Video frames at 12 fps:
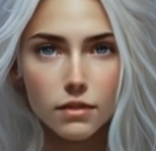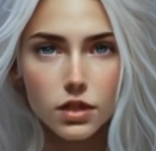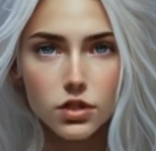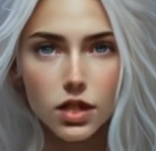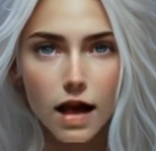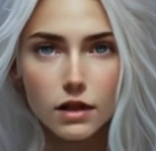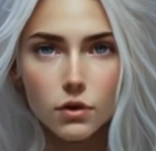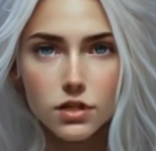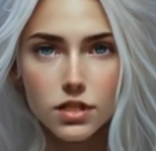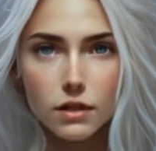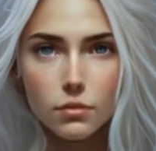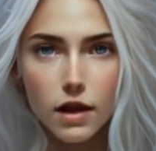The
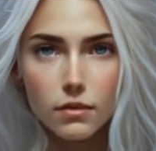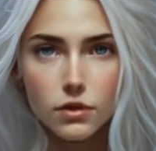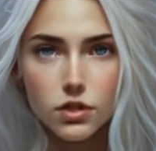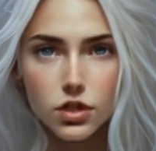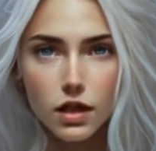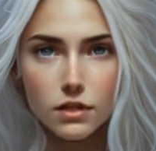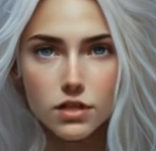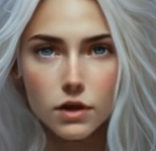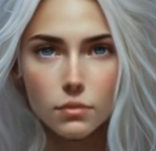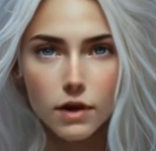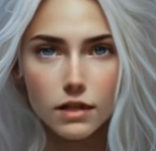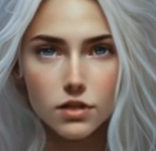shadows in Ravenshade
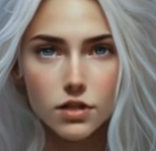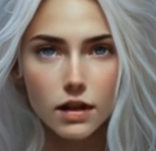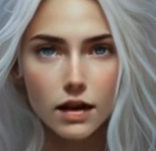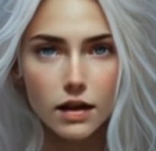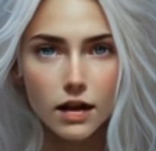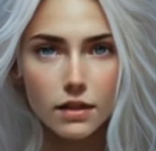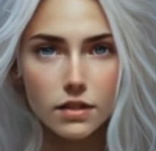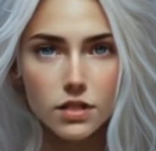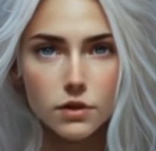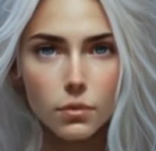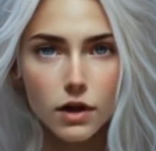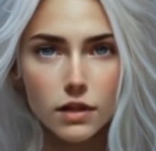deepened, and
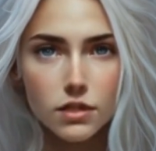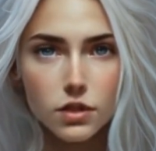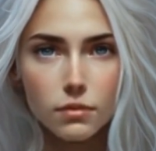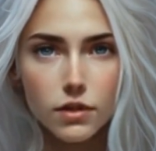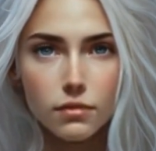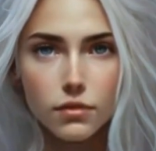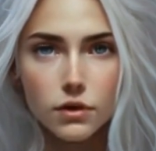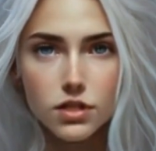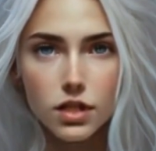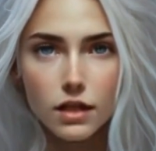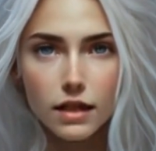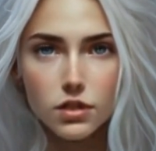the spirits of the
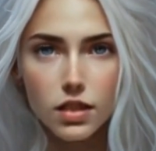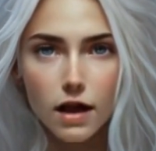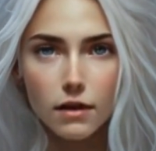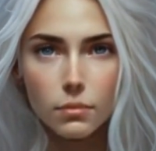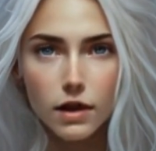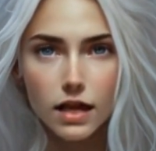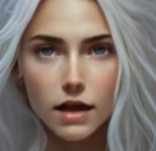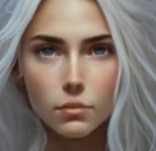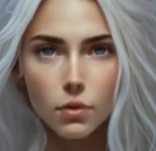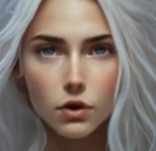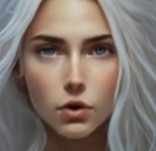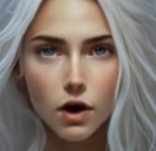forsaken town
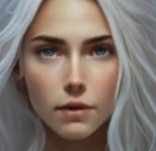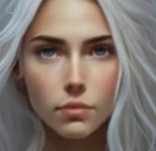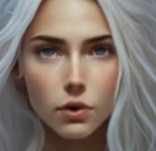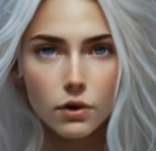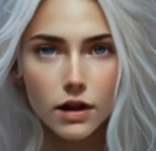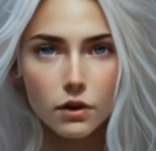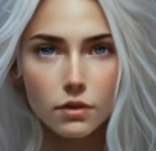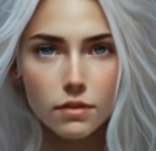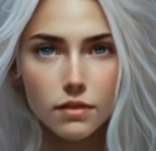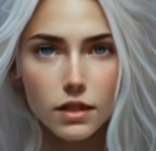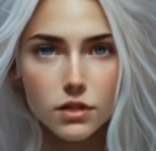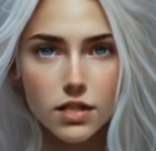became more
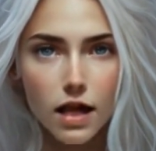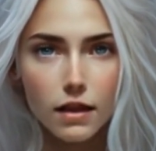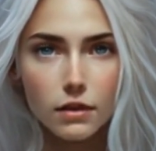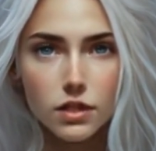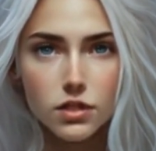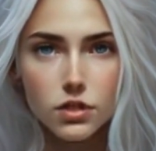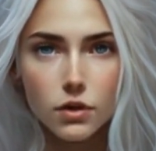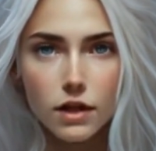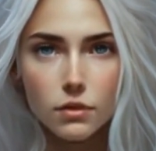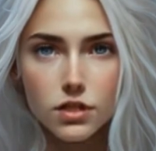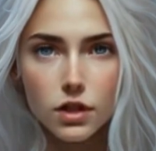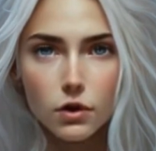corporeal, their silent
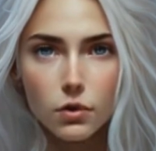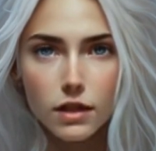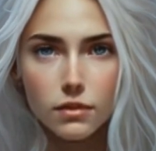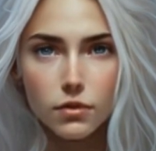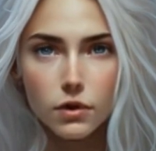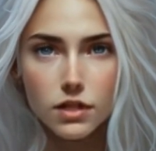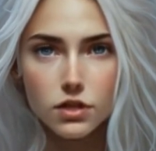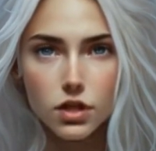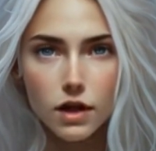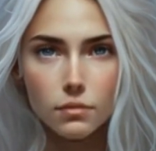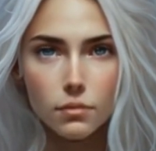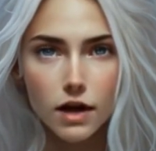screams echoing through the
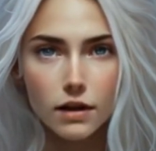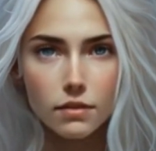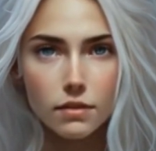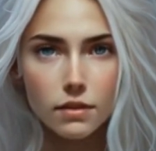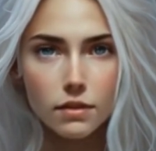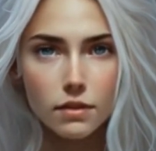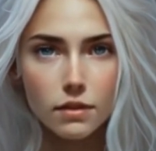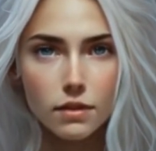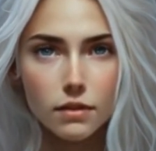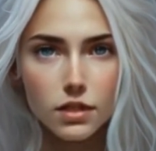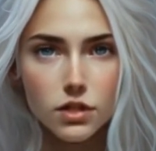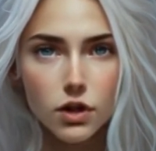chamber.
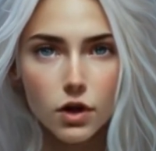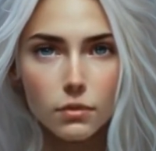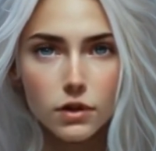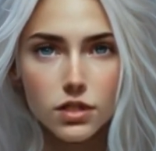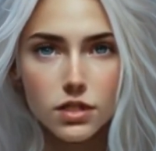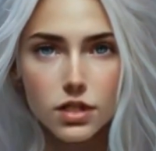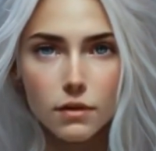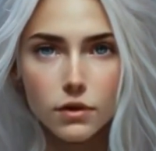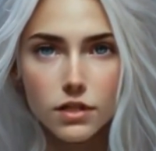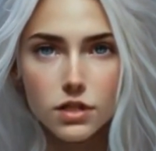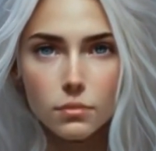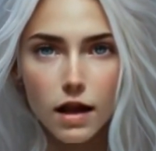Determined to
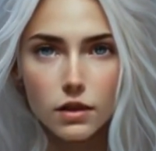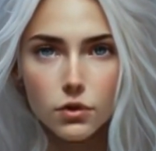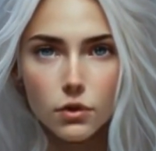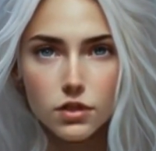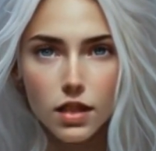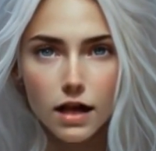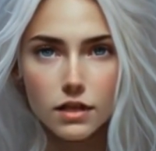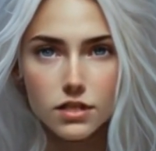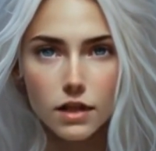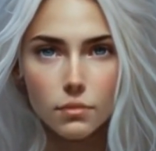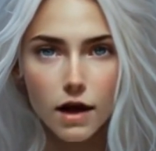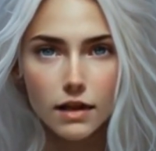sever the spectral
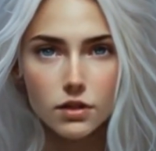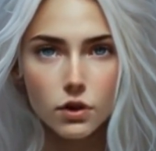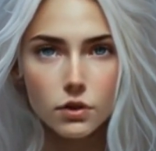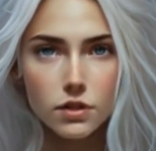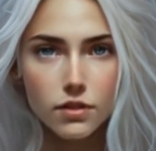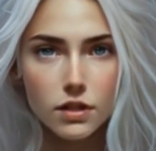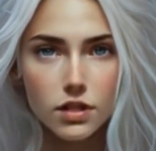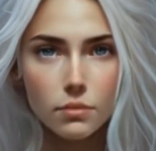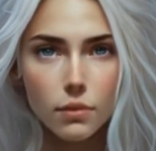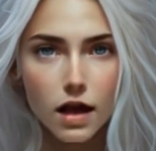ties that bound her to Victor